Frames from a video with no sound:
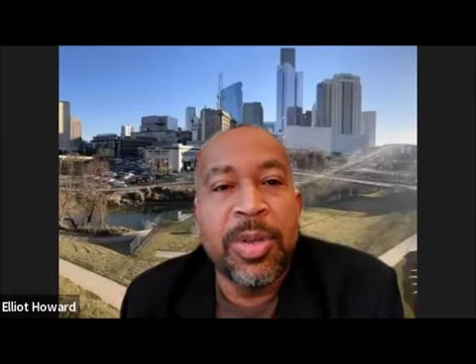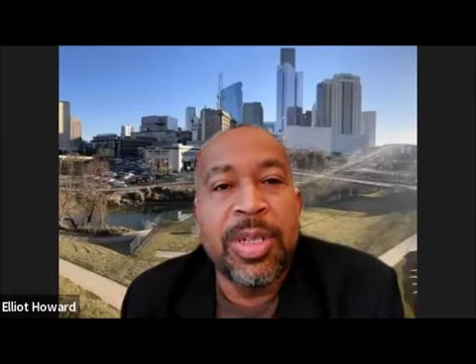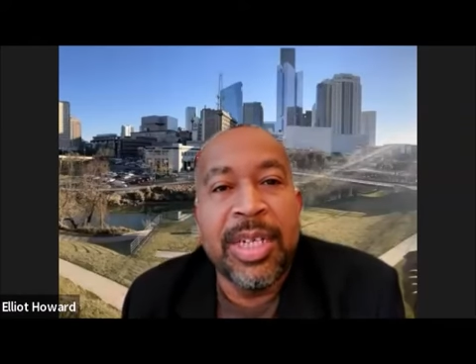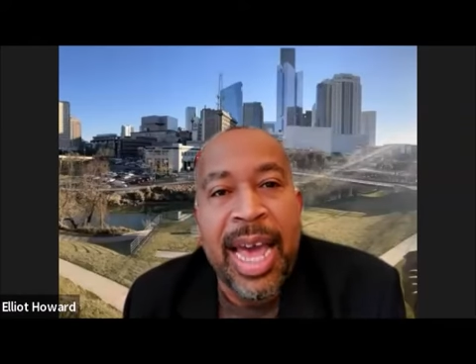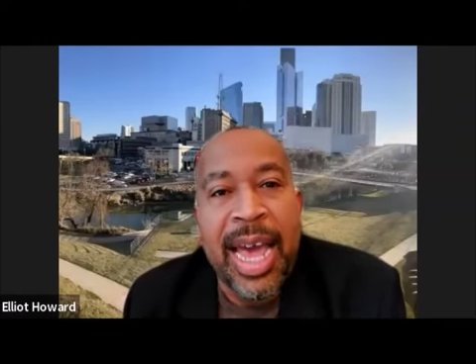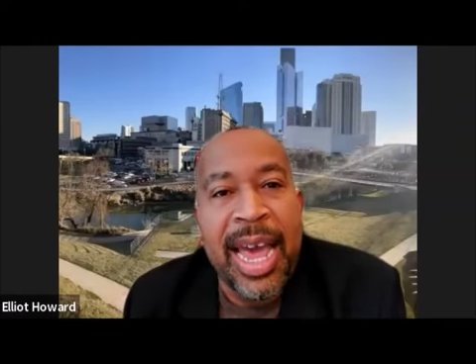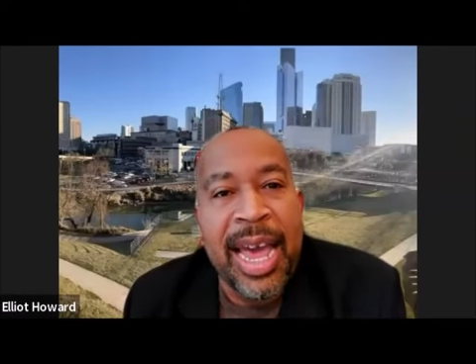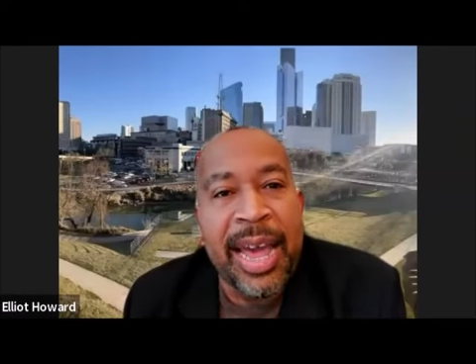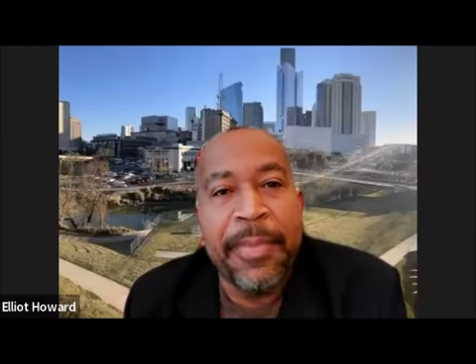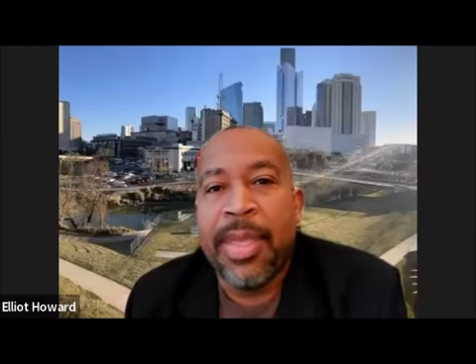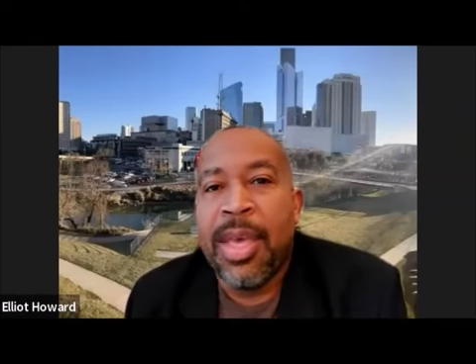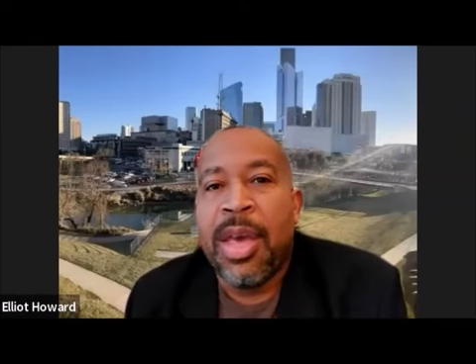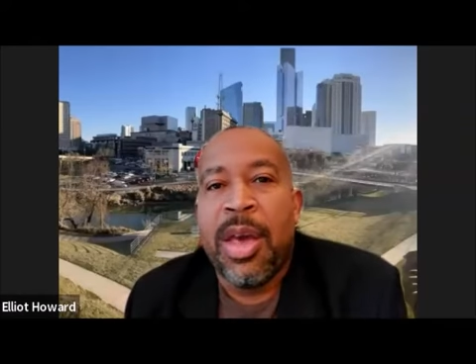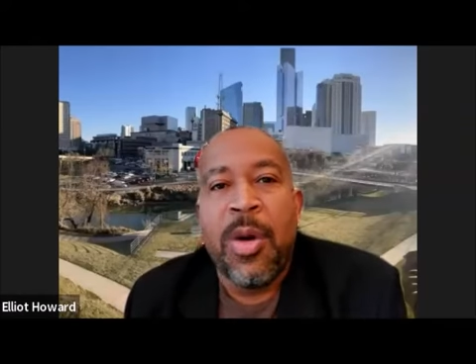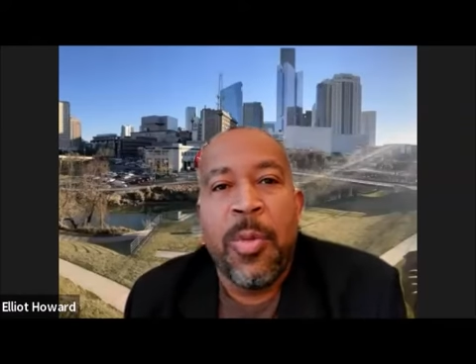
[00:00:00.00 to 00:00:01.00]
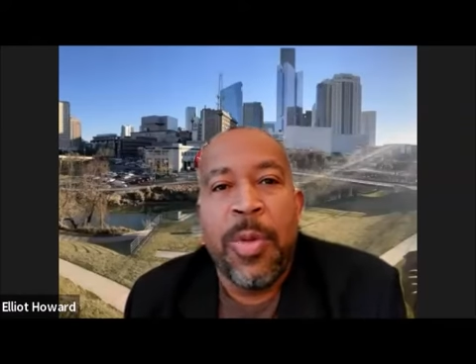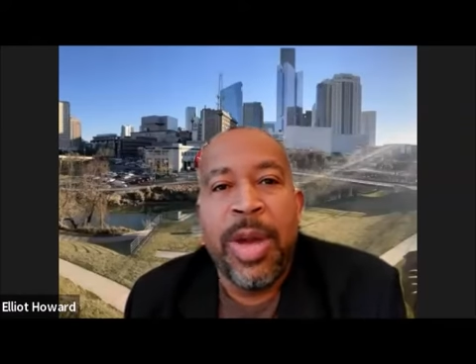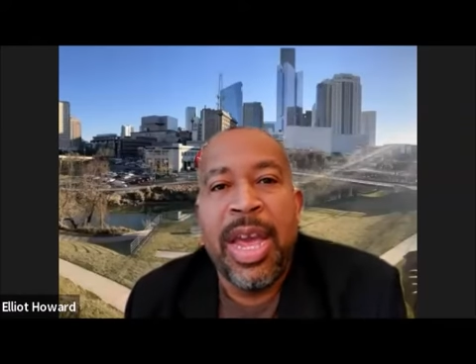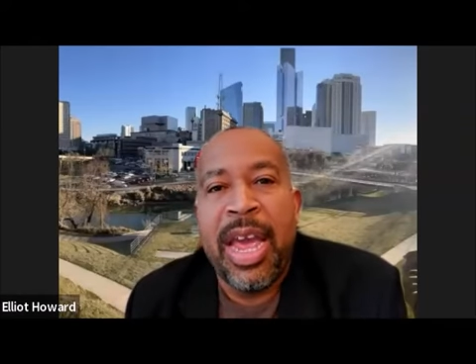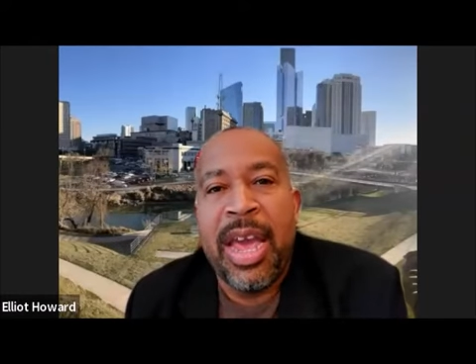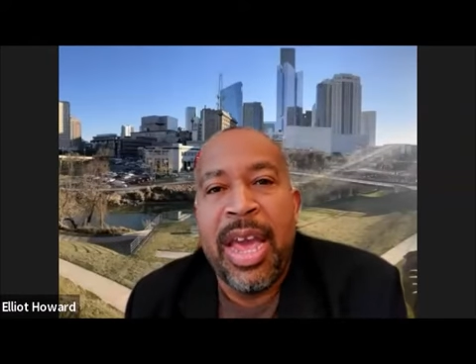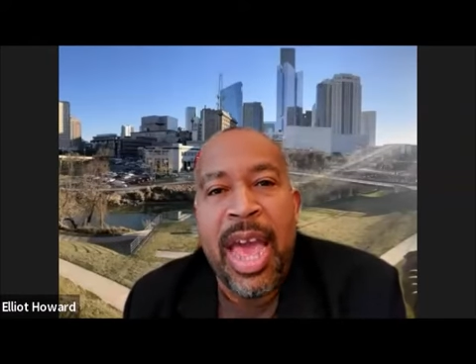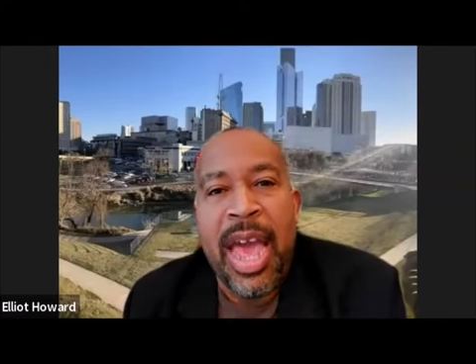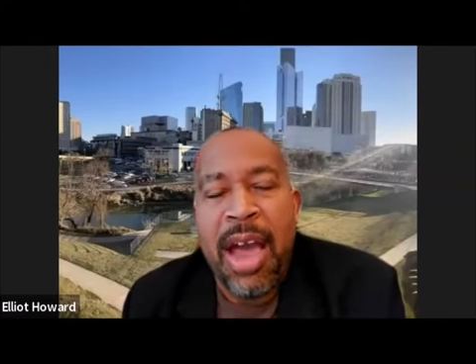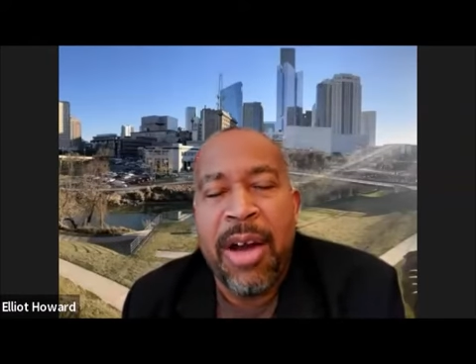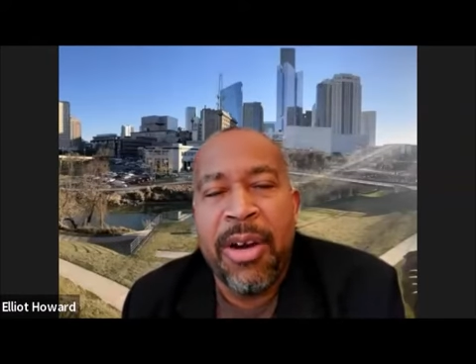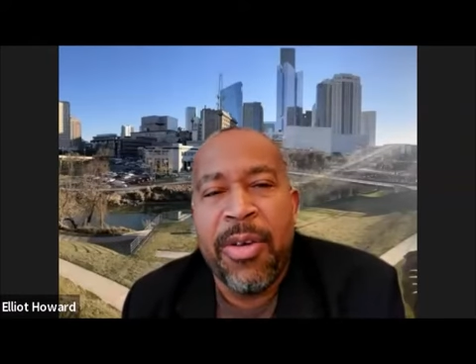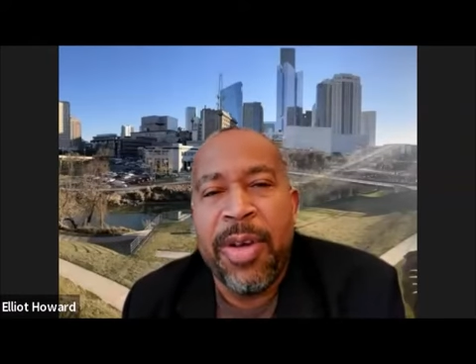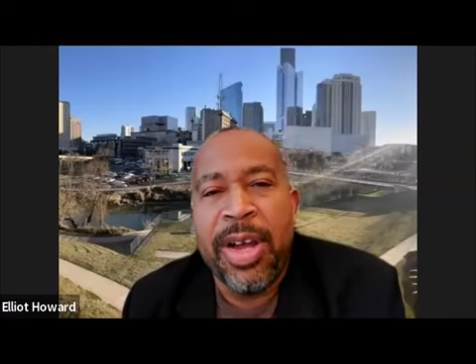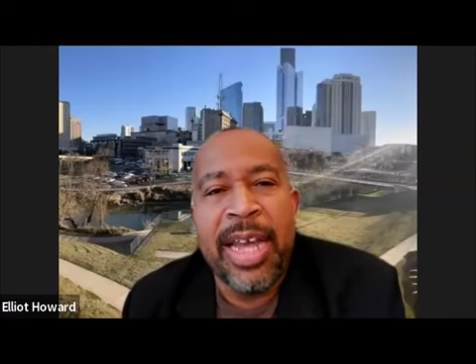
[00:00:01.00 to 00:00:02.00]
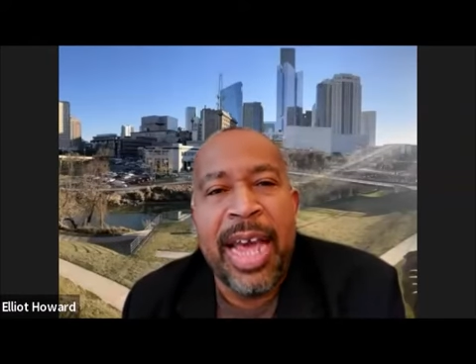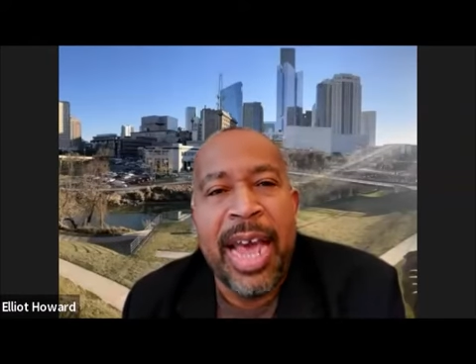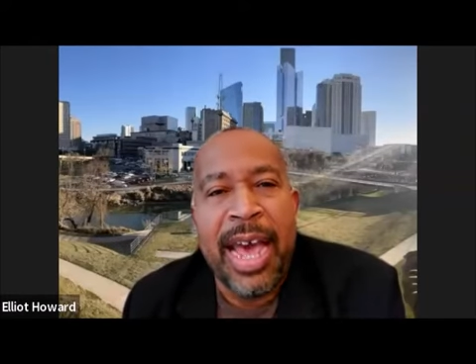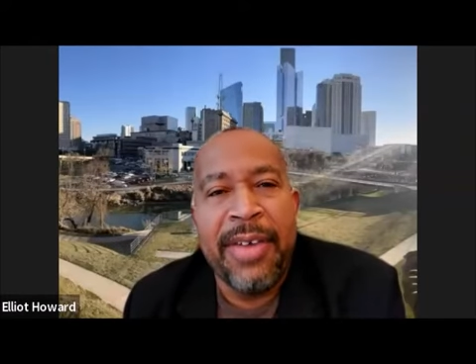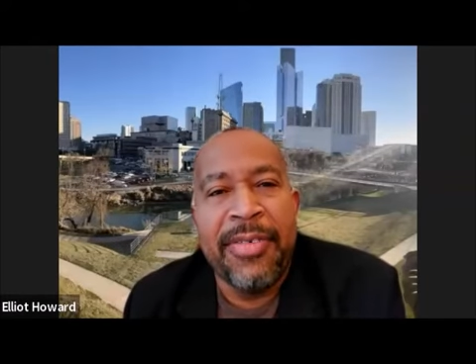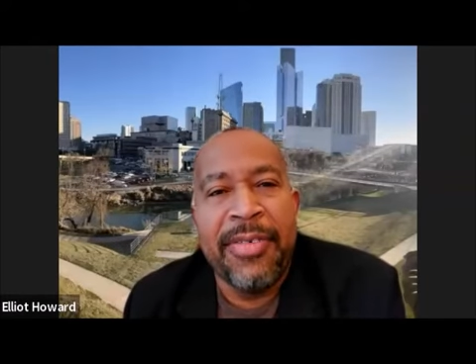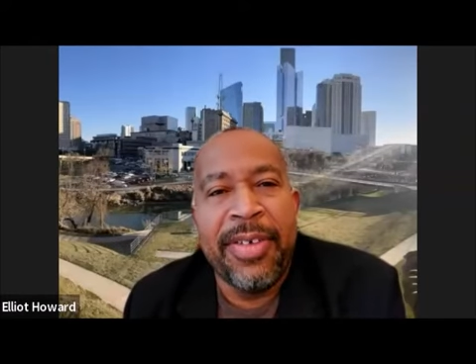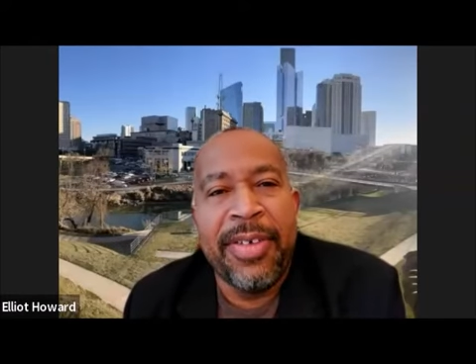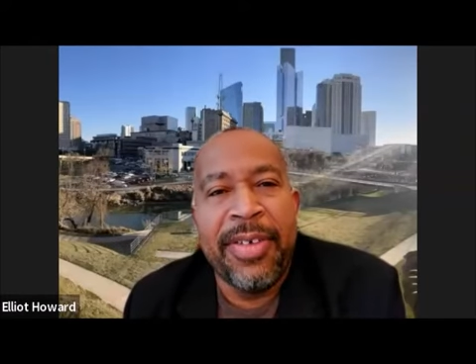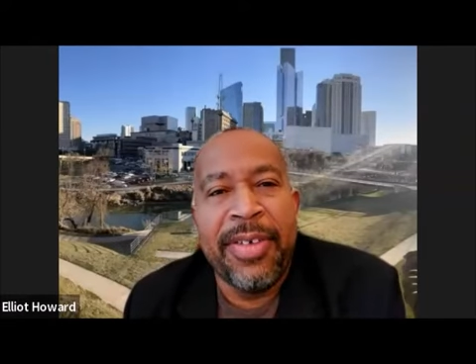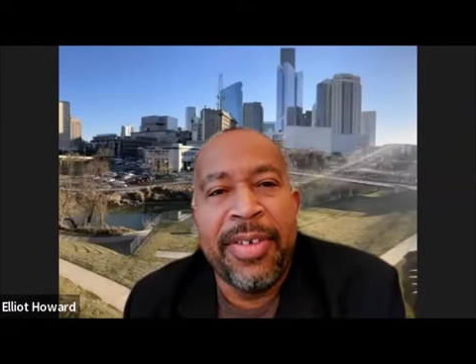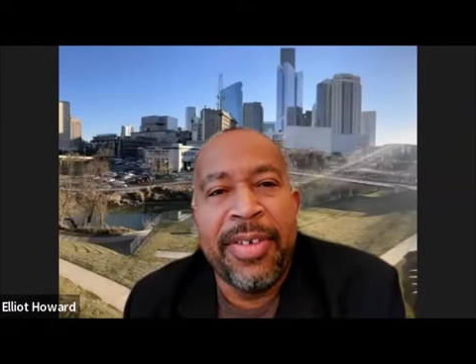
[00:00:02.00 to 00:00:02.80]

today, we are going to have a